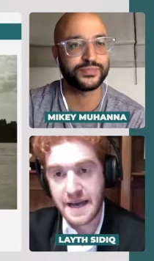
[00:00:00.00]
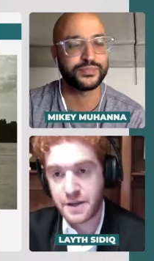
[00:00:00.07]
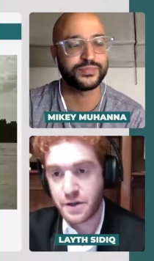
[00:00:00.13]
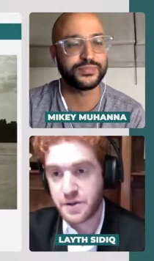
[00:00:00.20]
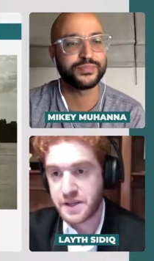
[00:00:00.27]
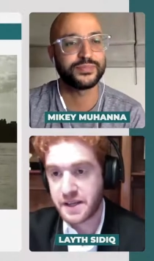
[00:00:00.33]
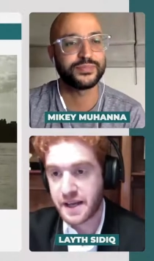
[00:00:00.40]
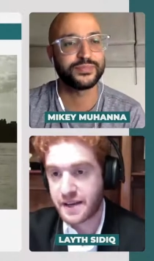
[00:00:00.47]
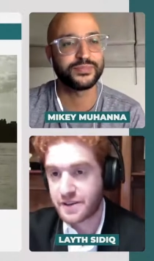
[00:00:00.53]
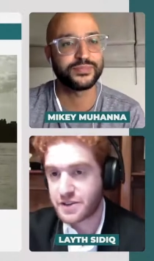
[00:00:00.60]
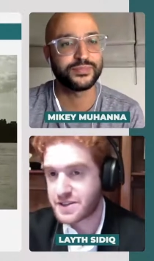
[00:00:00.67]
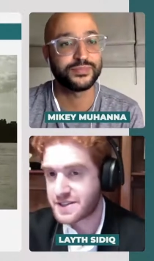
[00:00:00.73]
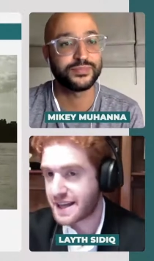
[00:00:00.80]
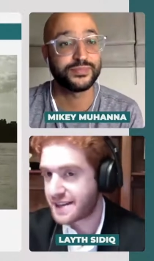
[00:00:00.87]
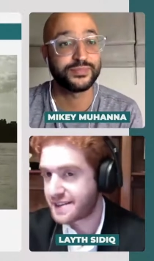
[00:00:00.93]
Speaker 1: don't think I
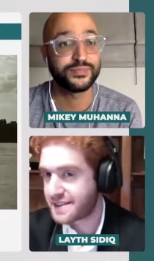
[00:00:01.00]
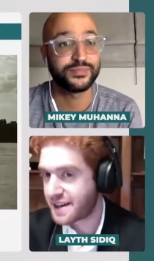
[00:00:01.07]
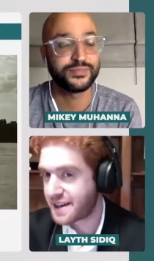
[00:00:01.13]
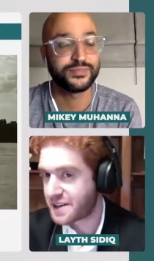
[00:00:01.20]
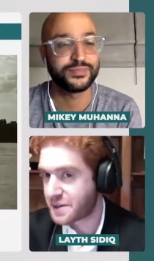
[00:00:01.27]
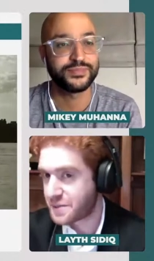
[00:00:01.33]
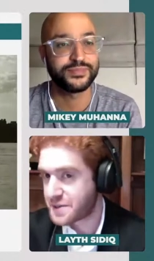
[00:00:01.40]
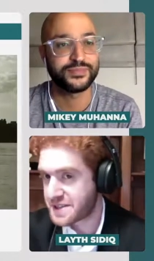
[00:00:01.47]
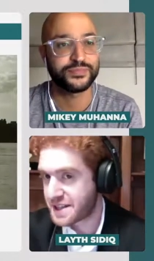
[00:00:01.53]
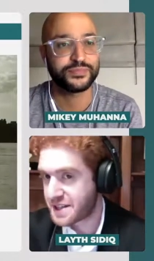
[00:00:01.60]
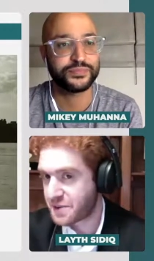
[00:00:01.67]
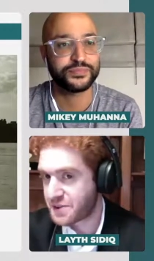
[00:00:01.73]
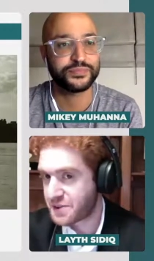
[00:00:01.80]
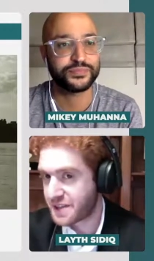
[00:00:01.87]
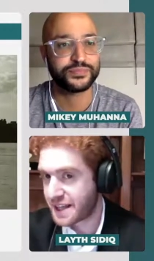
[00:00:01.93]
understand 100%
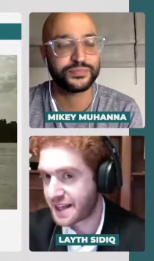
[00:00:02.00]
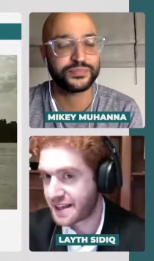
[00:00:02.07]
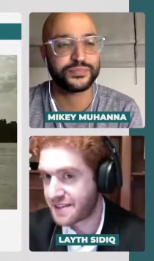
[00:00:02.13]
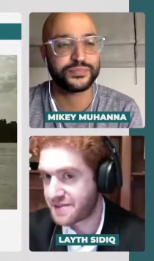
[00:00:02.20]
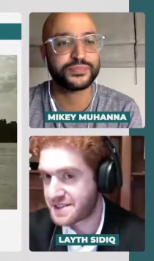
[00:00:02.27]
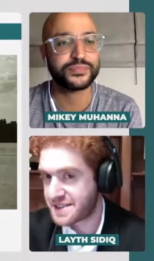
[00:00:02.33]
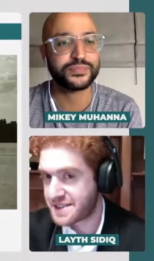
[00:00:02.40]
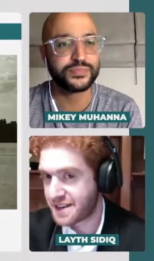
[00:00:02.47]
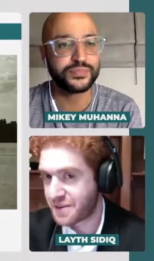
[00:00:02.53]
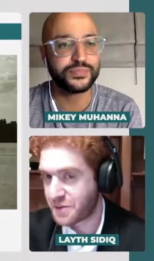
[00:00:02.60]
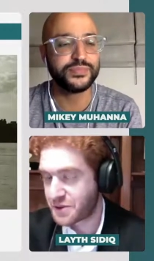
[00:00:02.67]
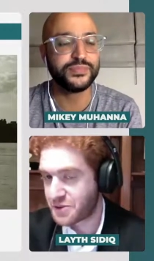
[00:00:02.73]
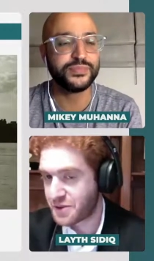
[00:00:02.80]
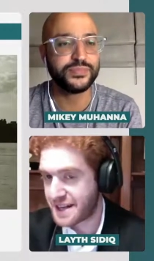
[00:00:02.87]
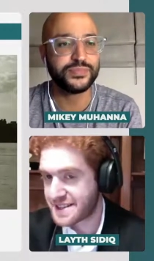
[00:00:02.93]
what like if it's
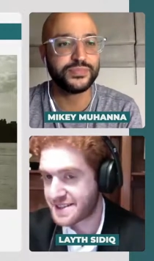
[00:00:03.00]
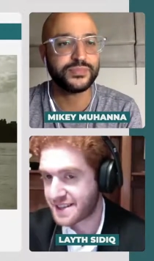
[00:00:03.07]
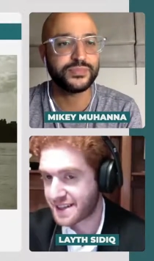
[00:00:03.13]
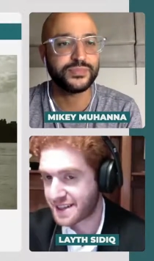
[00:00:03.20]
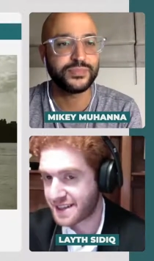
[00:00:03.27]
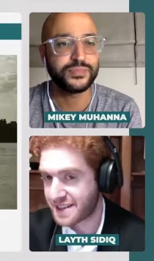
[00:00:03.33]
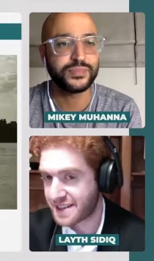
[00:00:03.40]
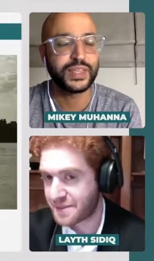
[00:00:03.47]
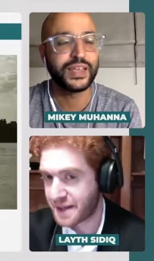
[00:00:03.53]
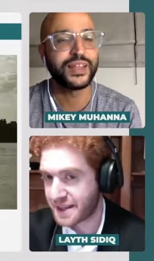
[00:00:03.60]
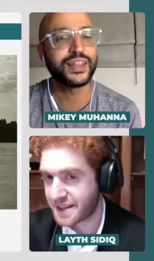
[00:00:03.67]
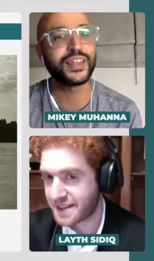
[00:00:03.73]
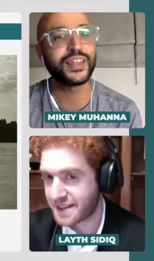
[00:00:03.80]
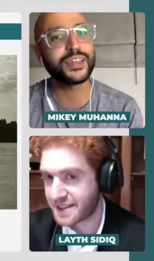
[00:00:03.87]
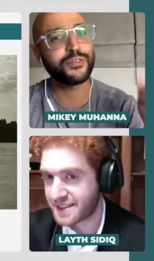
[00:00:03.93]
what you're asking,
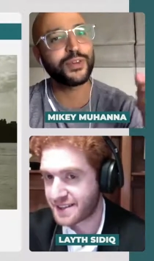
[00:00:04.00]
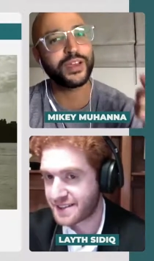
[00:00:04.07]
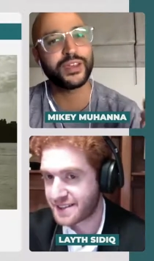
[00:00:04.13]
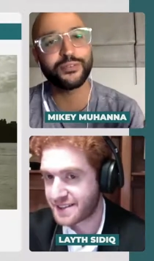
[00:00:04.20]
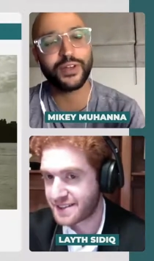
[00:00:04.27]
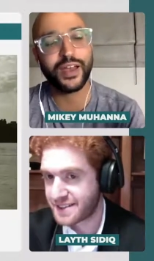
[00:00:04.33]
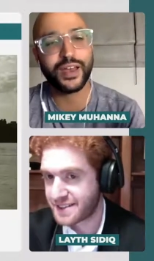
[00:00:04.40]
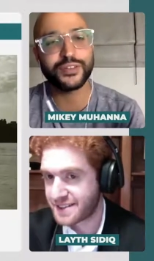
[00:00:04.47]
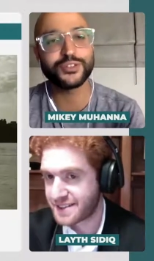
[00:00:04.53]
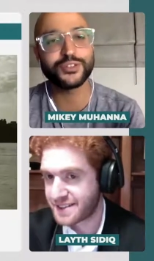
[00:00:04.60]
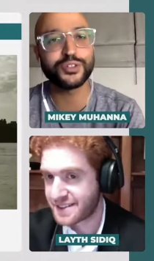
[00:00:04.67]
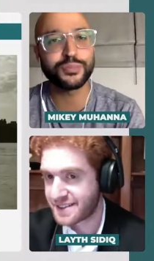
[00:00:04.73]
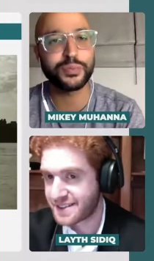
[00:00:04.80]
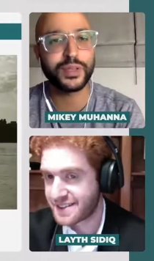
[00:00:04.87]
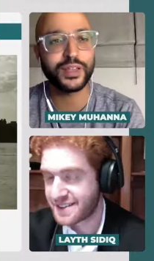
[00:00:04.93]
Mikey.
Speaker 2: Like if I if I asked
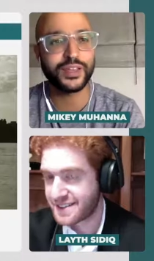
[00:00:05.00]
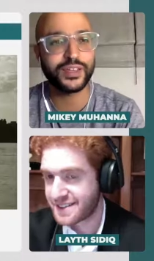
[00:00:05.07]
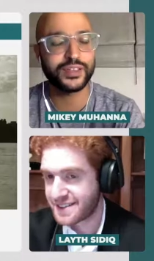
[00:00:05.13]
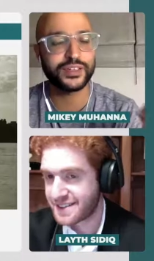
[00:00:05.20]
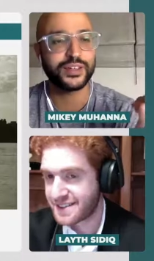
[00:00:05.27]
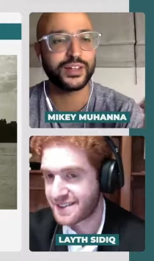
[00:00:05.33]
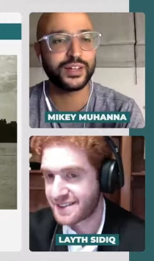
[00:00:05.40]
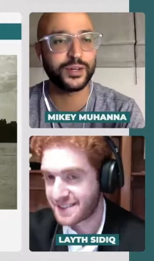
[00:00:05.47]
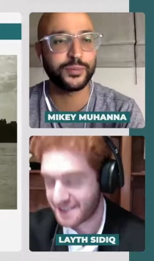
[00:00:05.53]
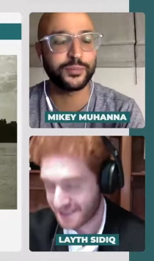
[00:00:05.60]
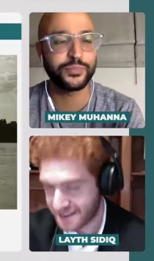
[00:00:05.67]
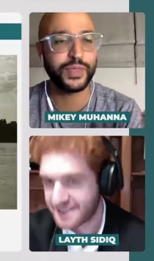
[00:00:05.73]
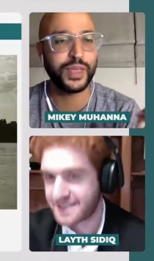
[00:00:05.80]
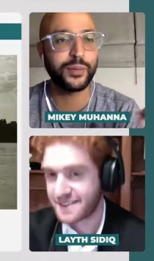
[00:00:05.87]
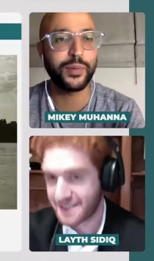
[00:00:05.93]
you to play
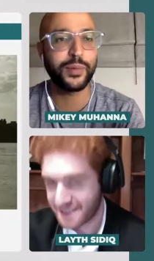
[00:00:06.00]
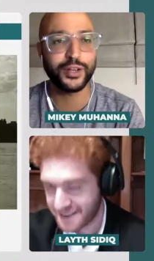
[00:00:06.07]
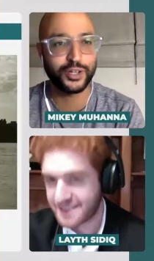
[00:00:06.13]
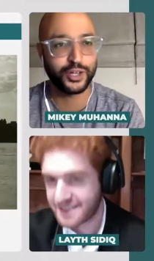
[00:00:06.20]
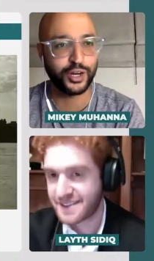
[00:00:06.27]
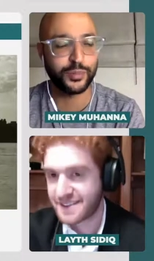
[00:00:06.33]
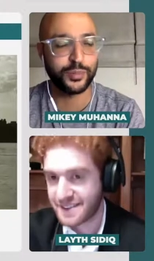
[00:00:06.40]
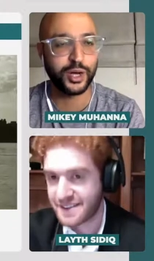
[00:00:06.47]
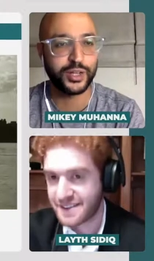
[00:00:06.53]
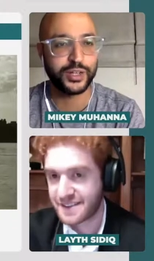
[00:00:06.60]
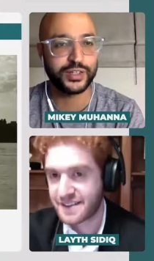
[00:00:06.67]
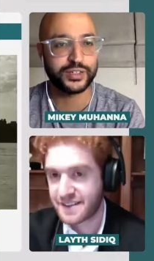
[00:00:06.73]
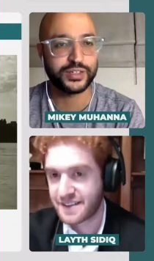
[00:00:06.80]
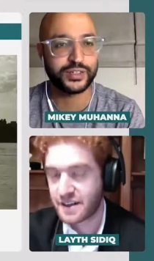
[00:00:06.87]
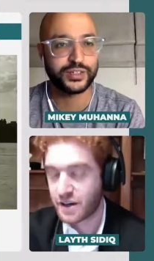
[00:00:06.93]
um, a minor
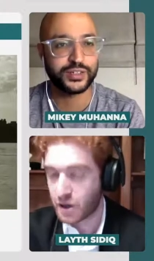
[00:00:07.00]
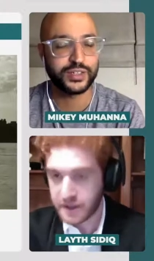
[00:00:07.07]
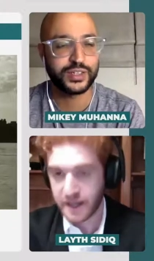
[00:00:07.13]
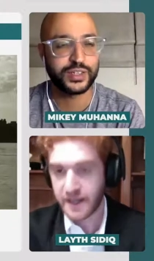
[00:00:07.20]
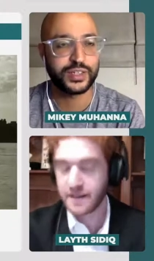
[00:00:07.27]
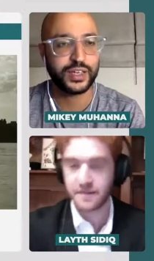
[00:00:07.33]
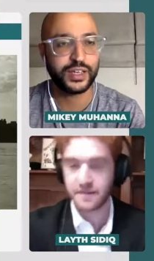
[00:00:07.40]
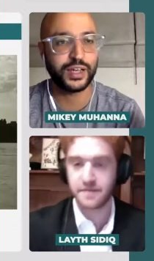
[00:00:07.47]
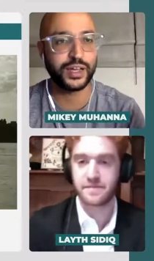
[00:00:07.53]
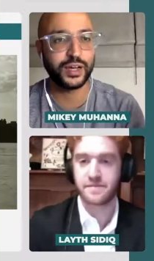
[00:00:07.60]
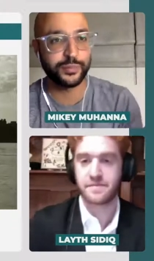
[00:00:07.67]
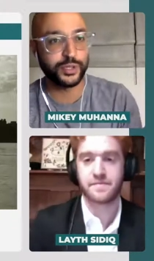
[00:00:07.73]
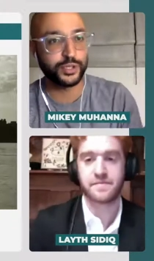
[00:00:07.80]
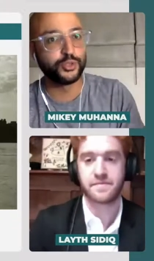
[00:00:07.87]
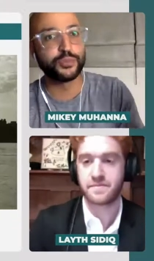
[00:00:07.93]
harmonic, okay,
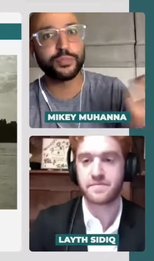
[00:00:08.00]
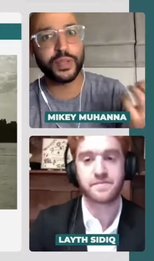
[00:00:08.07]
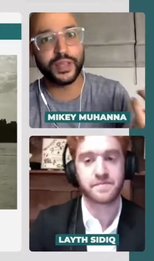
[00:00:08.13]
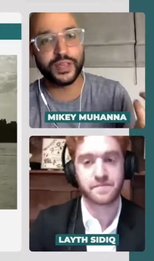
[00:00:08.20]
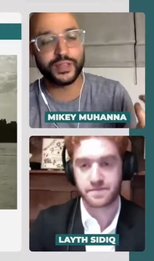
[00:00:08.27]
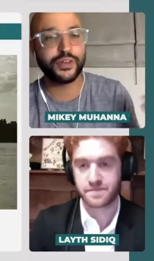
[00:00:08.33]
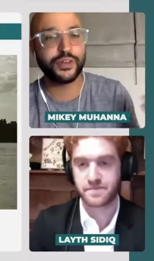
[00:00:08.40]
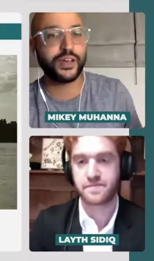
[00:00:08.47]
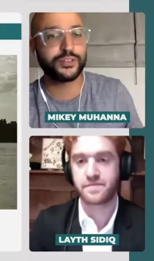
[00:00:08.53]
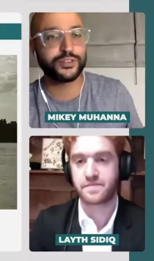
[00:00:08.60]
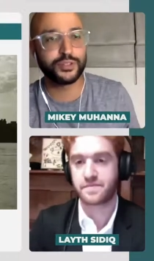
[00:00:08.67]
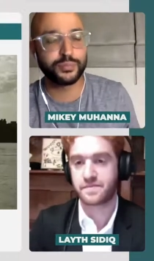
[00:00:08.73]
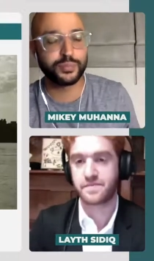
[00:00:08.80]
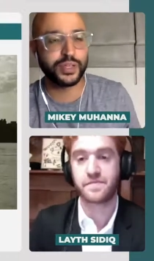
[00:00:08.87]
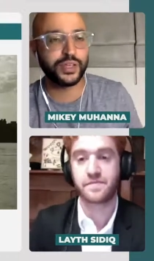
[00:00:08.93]
um, you would play it. If I asked
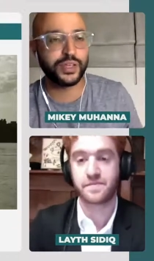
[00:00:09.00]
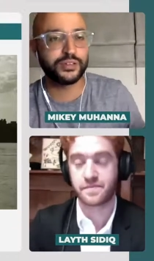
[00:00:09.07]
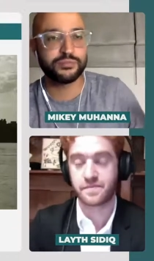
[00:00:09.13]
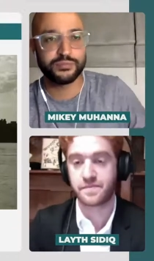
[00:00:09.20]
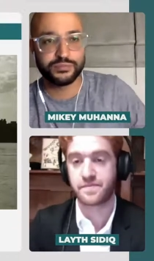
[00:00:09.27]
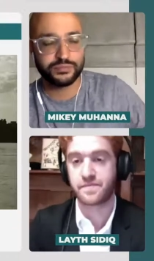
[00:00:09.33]
you to play